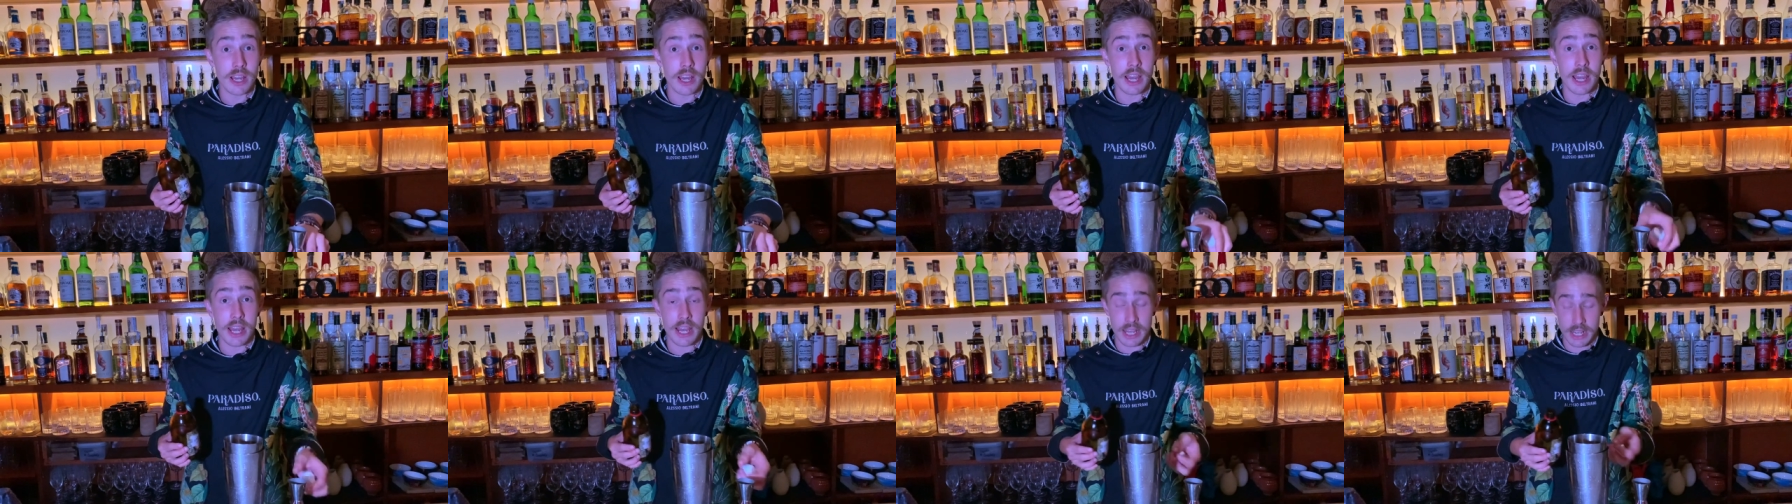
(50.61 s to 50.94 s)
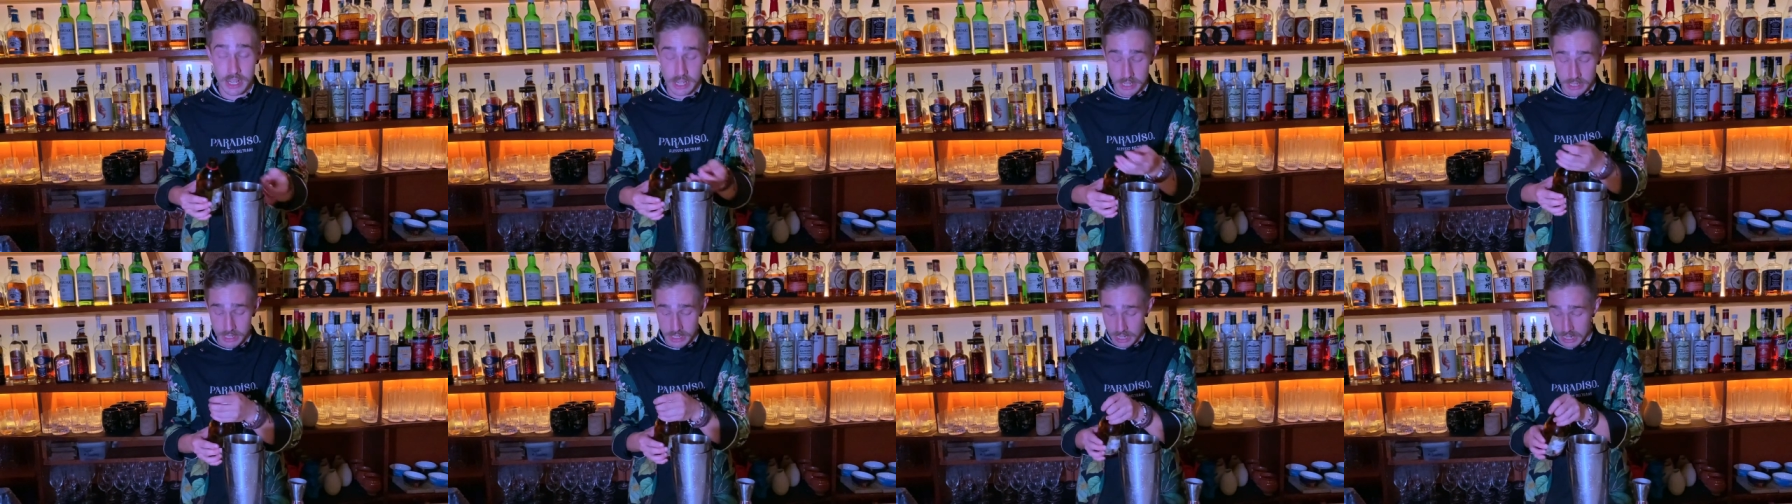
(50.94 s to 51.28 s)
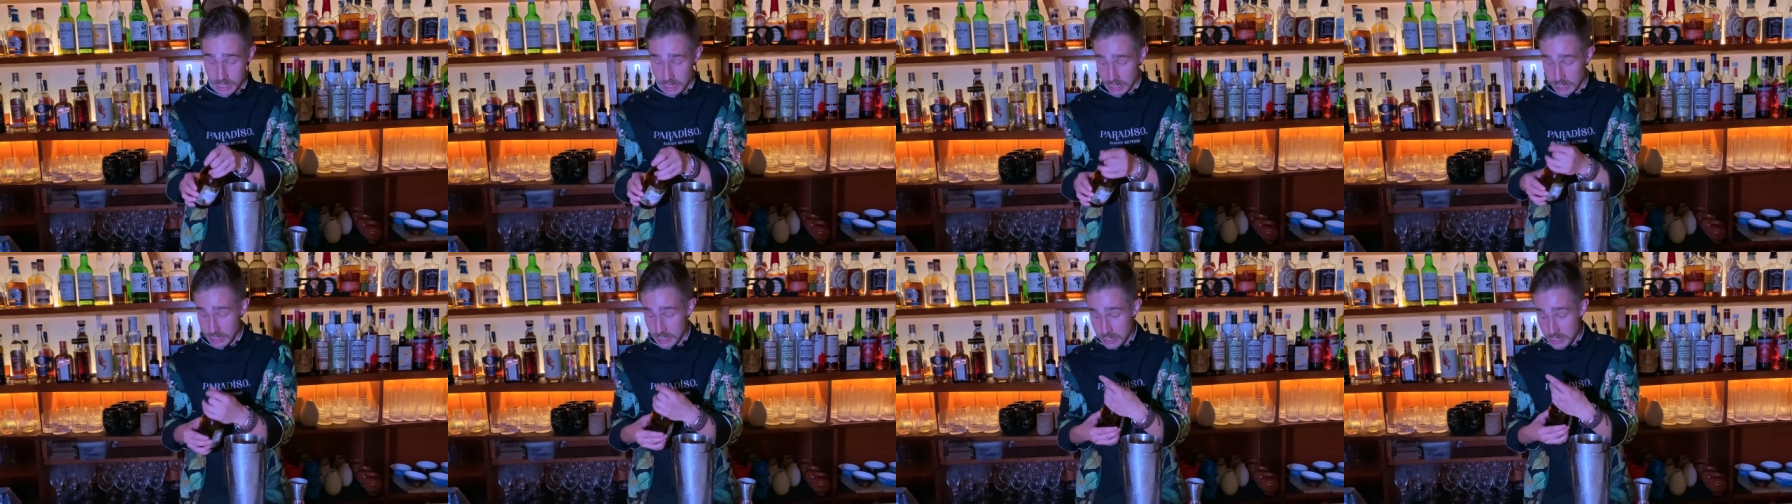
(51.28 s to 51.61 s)
and
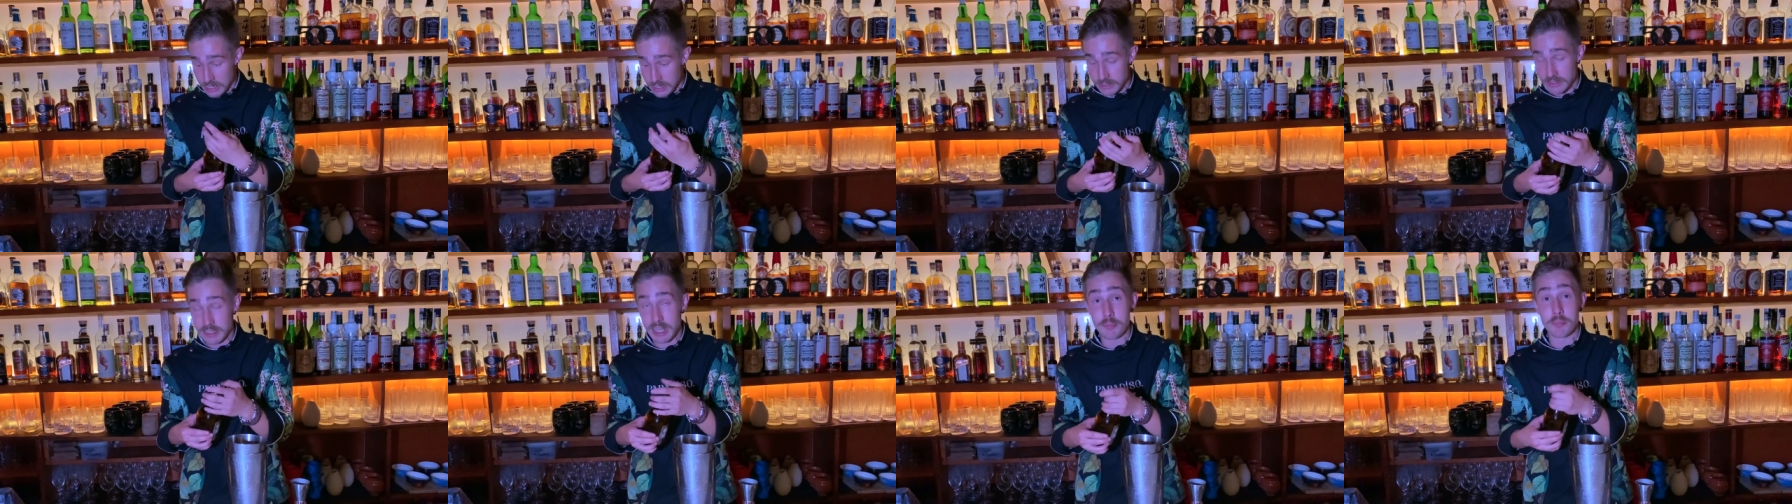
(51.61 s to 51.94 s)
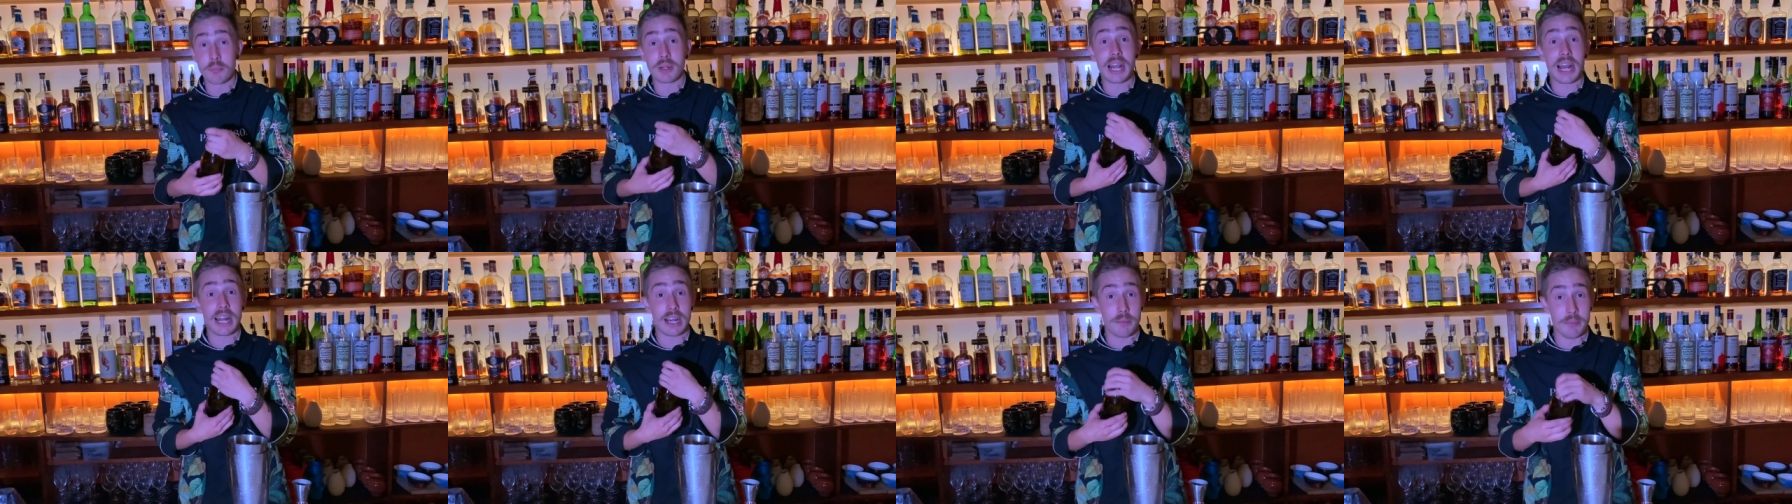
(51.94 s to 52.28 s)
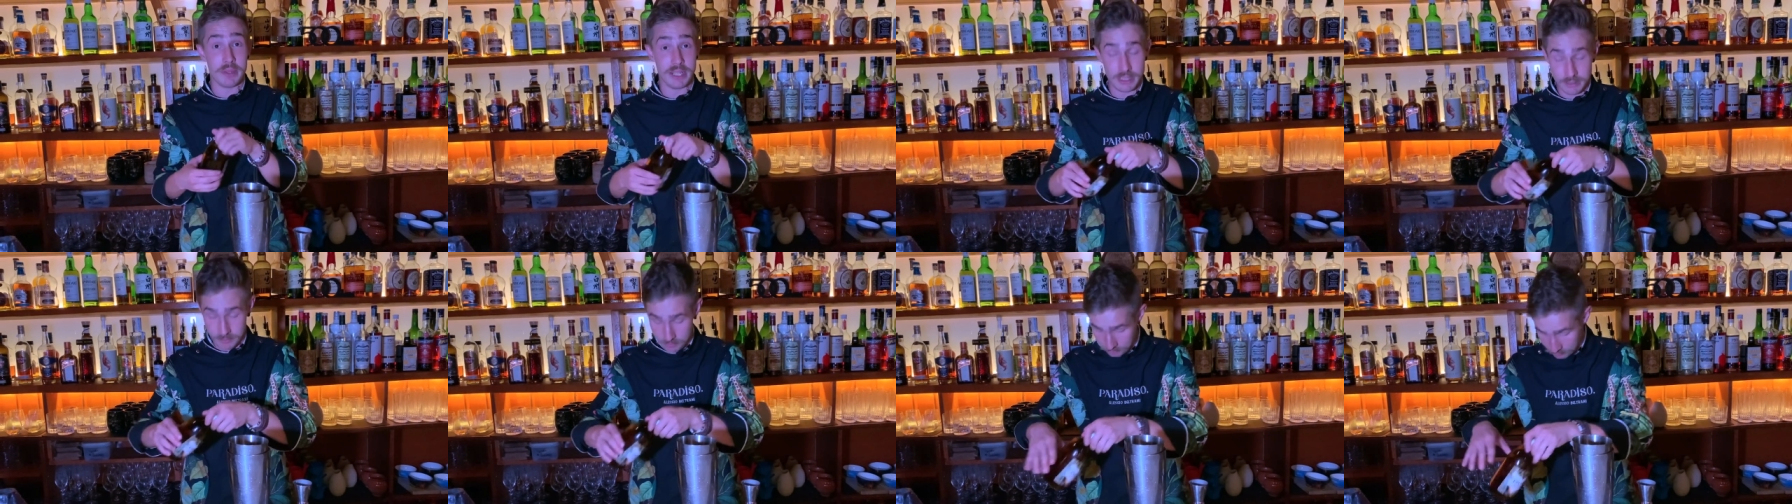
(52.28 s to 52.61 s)
uh, some caramel.